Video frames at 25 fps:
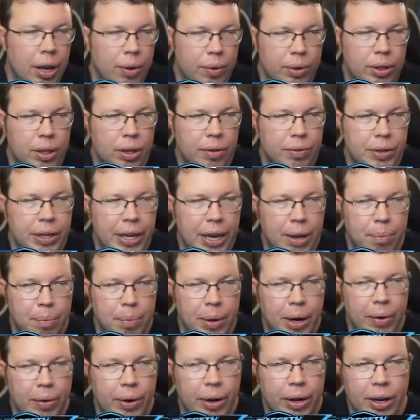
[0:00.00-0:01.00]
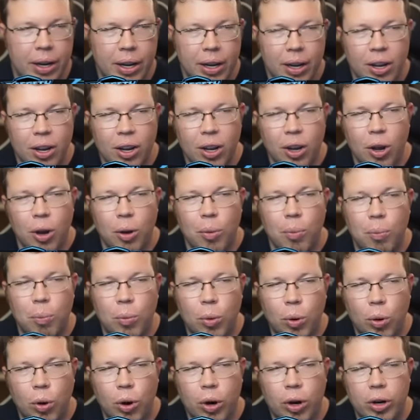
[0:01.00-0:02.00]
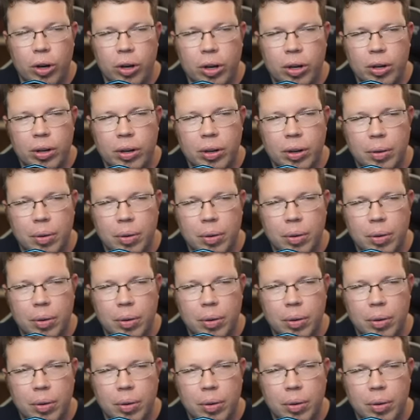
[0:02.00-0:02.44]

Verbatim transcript: I would love to get Merrin more